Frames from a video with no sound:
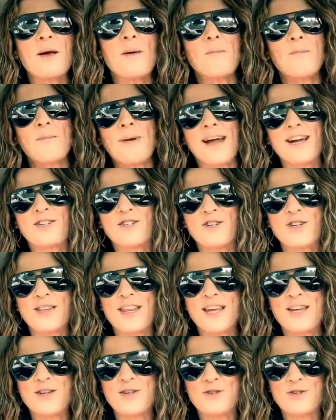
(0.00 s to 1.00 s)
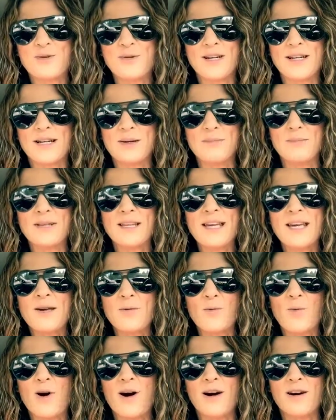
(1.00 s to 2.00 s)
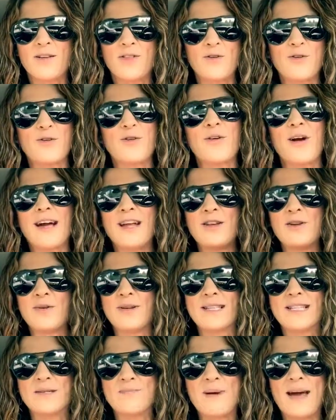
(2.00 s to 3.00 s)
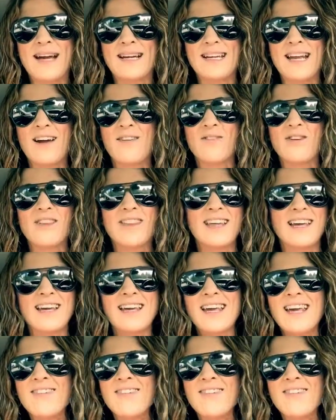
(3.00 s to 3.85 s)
make sure that you do a complete walkthrough and you inspect everything,